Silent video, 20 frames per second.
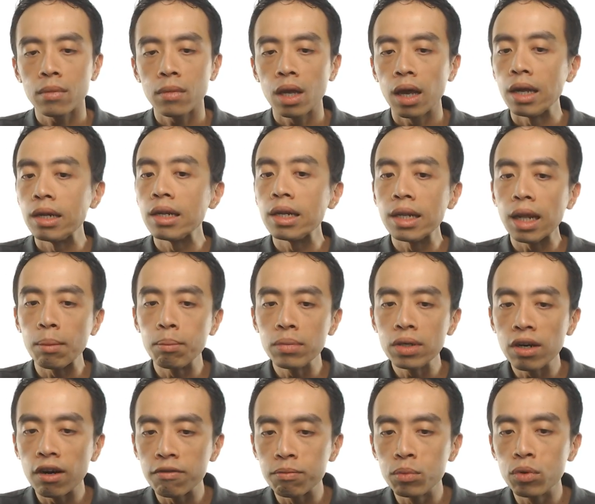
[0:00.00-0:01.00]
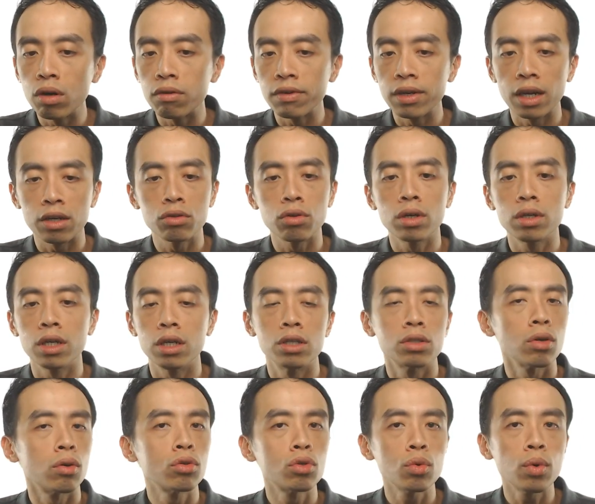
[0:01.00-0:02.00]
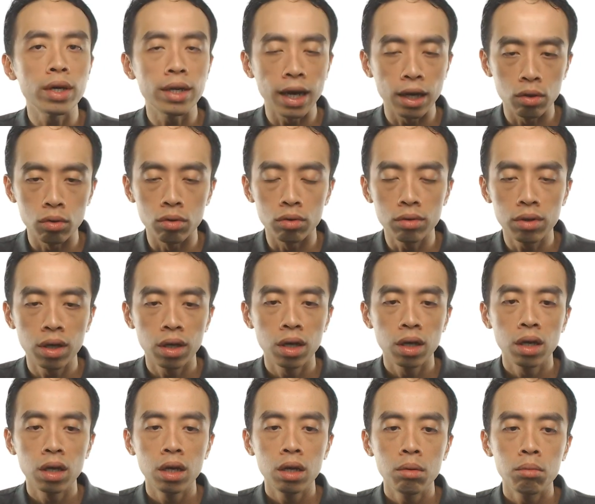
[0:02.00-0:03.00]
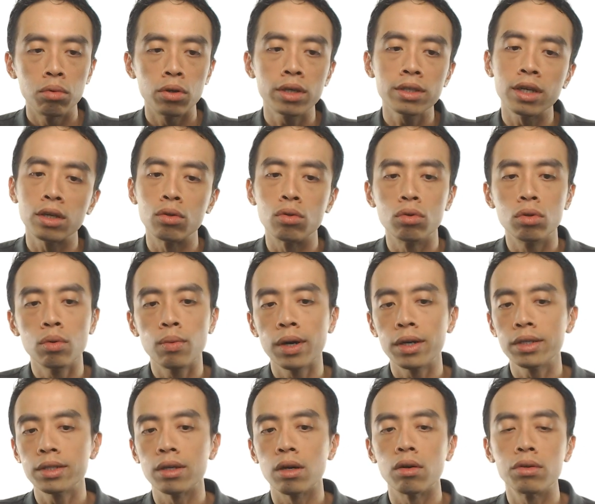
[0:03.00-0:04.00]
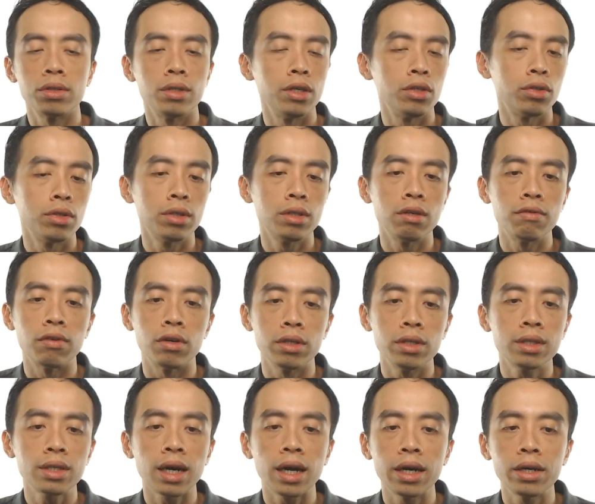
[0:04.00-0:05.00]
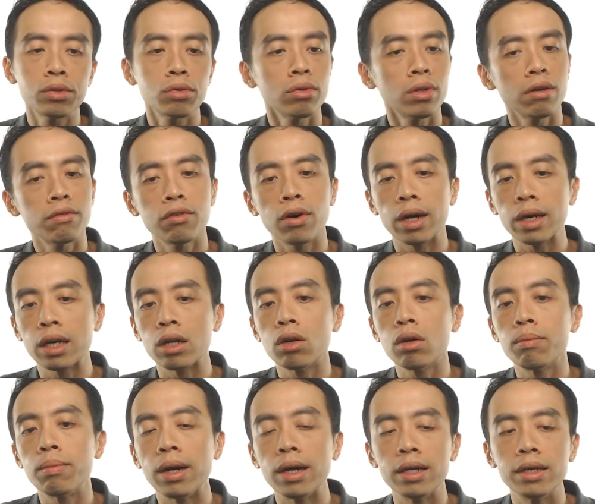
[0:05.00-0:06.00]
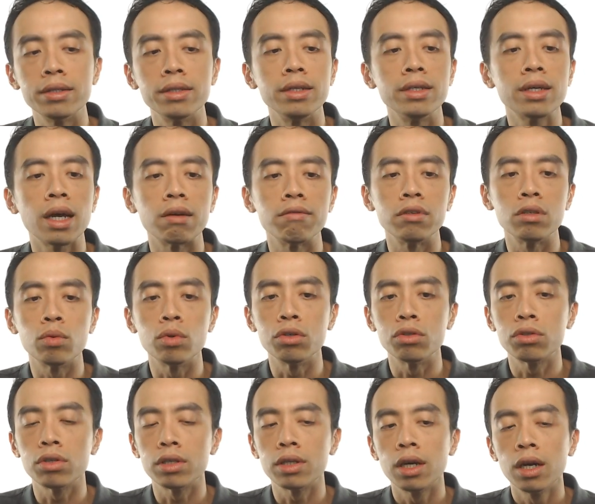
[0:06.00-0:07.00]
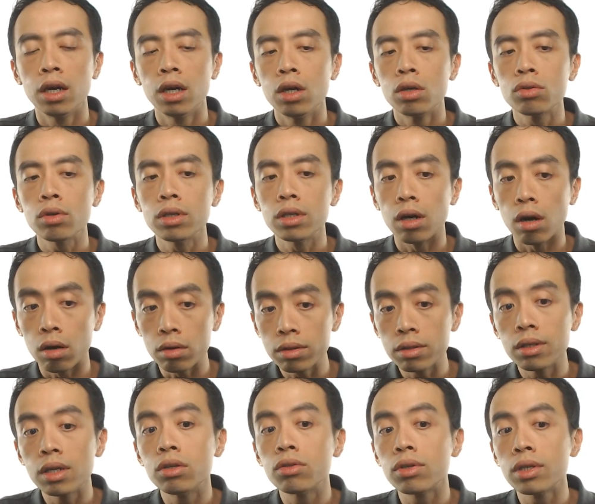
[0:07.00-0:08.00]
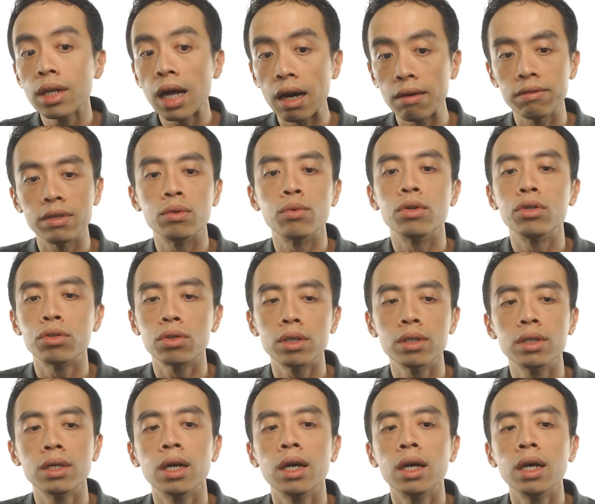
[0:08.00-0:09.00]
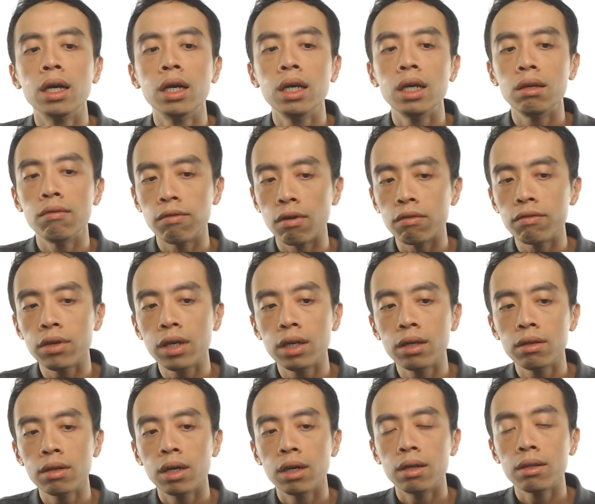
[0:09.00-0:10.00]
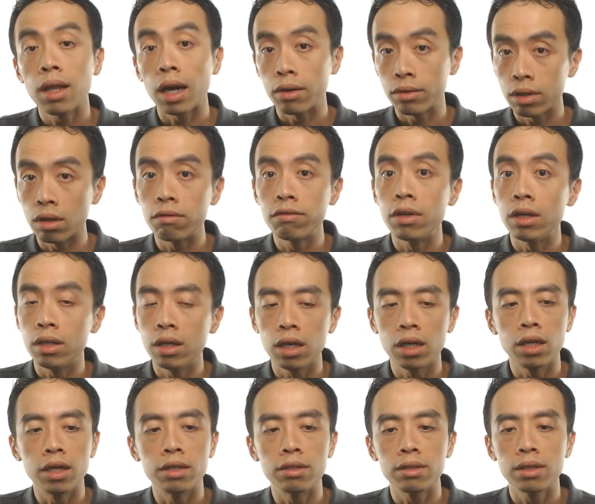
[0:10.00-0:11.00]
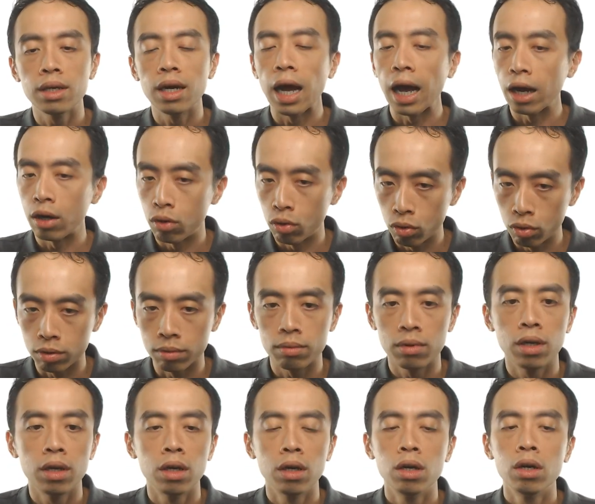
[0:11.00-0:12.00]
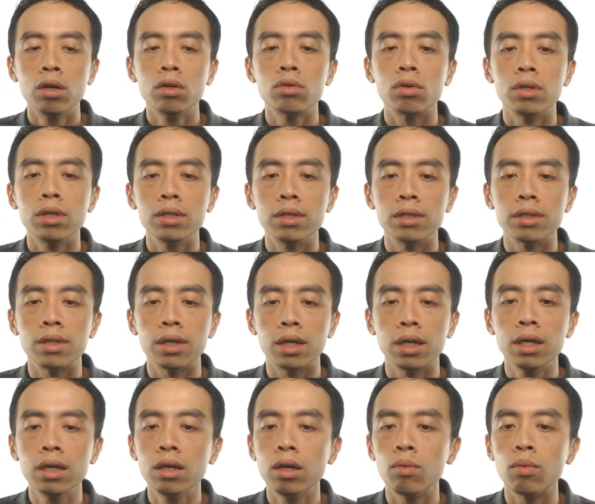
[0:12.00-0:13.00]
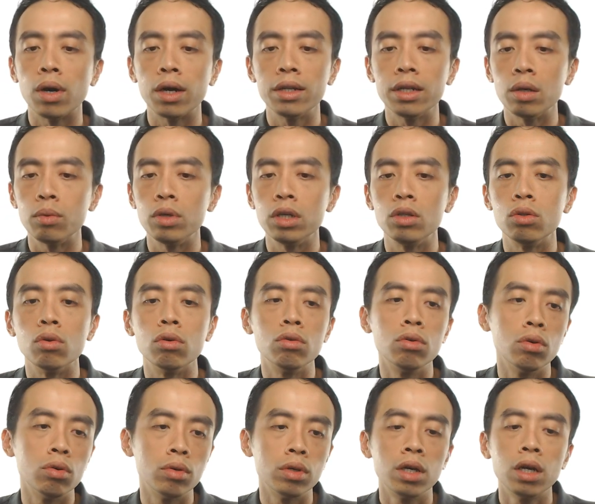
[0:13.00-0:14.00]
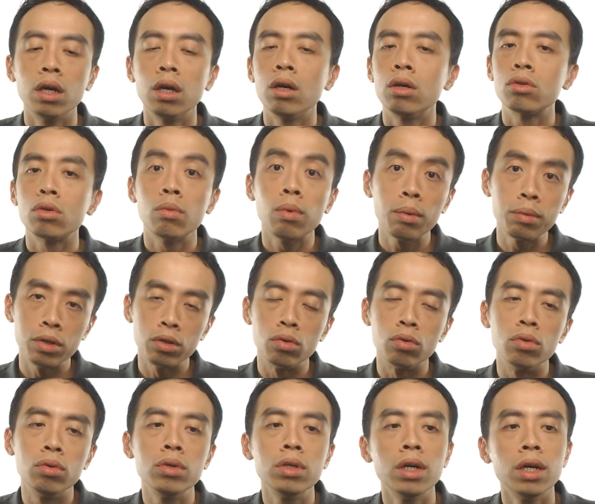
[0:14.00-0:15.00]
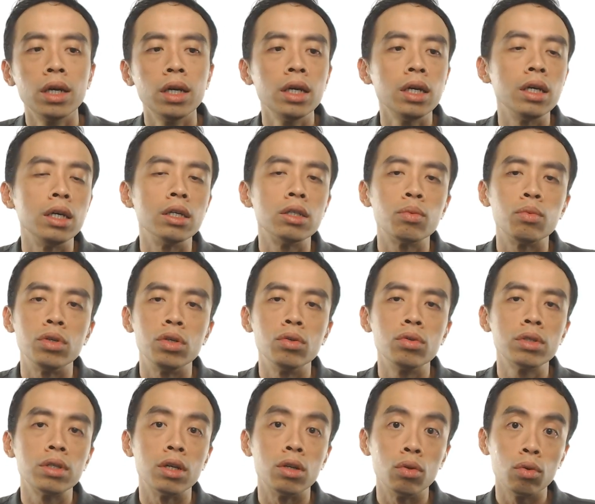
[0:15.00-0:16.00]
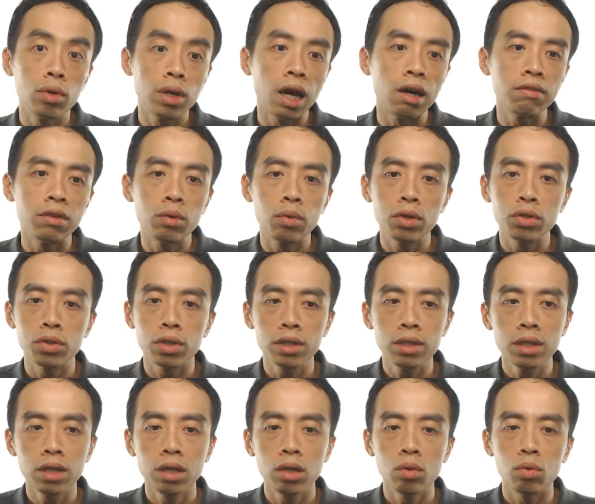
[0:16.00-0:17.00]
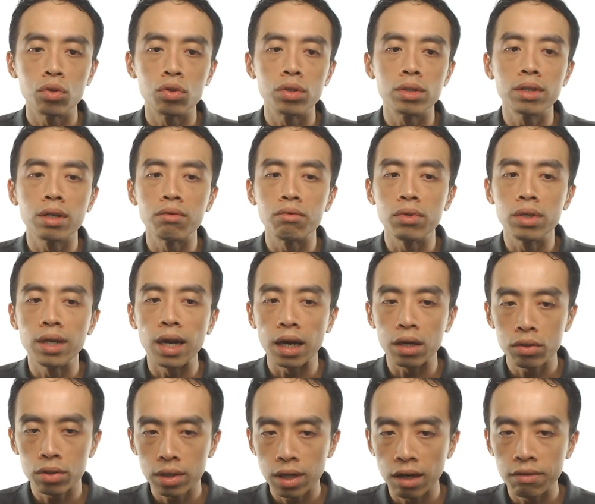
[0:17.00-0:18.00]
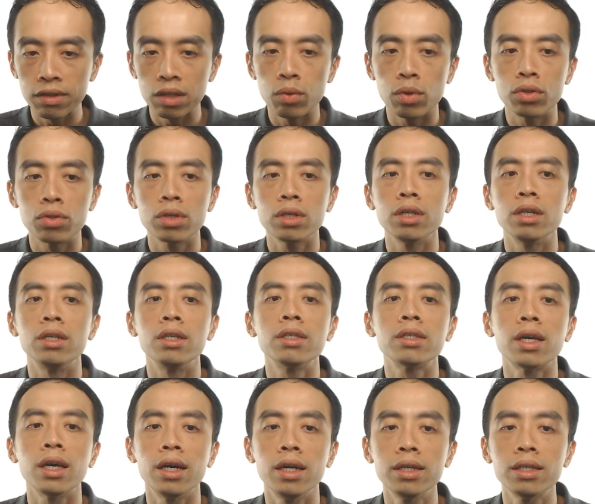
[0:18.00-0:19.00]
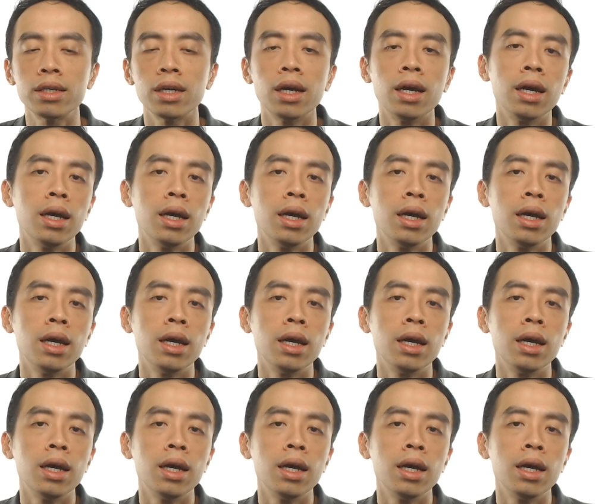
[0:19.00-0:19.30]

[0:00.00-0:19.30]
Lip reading: And the number of mole of electron, it is also an unknown because I don't know what is the oxidation state for this guy. So therefore I cannot balance this half equation. So the oxidation half equation involving thiosulfate, it is unknown. So this is the one that we don't know. So what we do is we use the known half equation, which is the reduction half equation in this case.